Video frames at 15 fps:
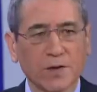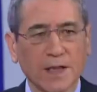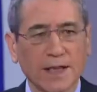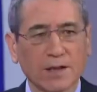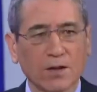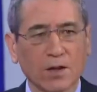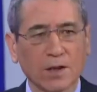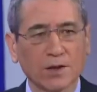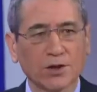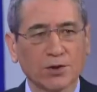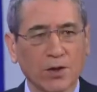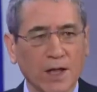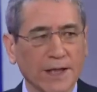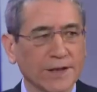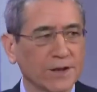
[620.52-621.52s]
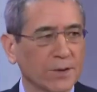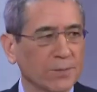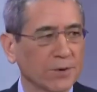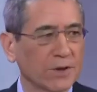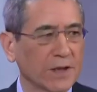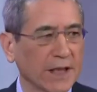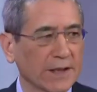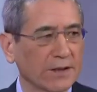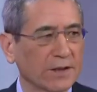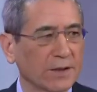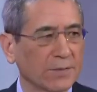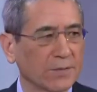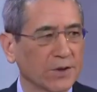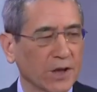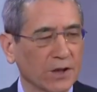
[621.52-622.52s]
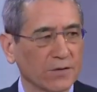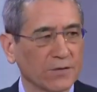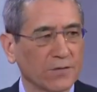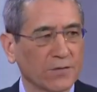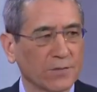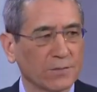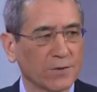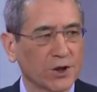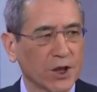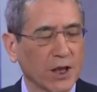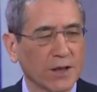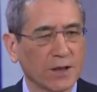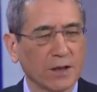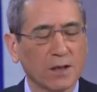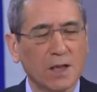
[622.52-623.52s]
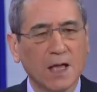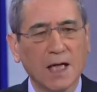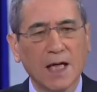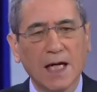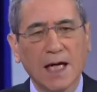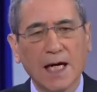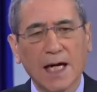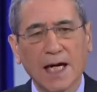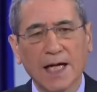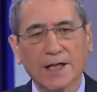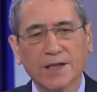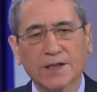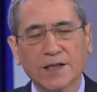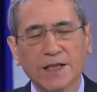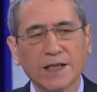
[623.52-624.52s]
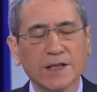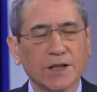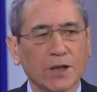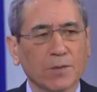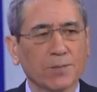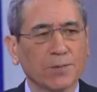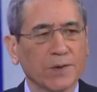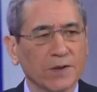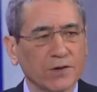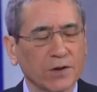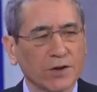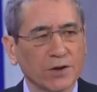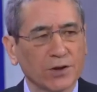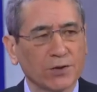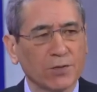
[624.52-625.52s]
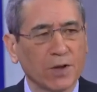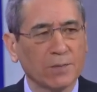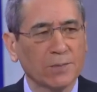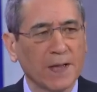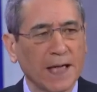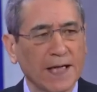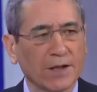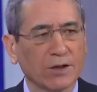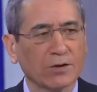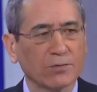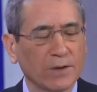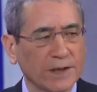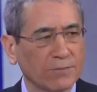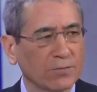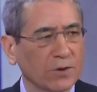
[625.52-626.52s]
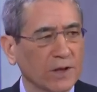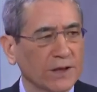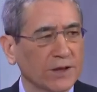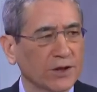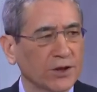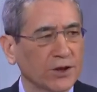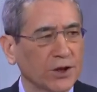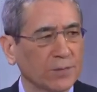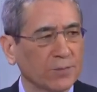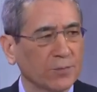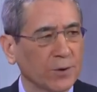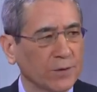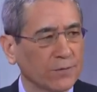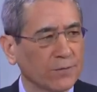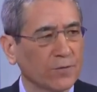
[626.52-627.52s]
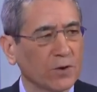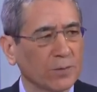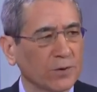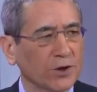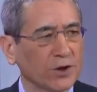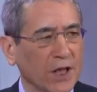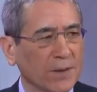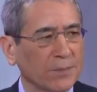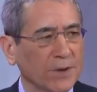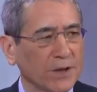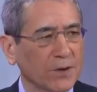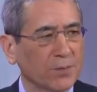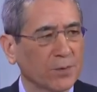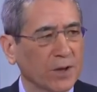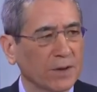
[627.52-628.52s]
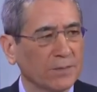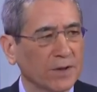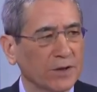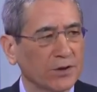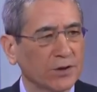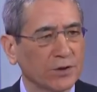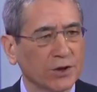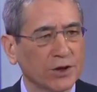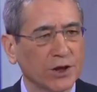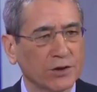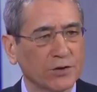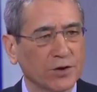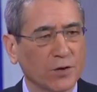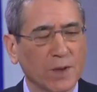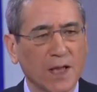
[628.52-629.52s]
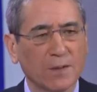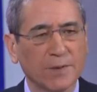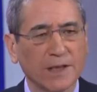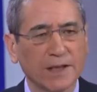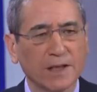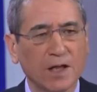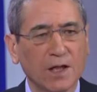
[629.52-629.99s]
that are trying to protect themselves from China. And indeed, President Trump had a great relationship with former Japanese Prime Minister Shinzo Abe.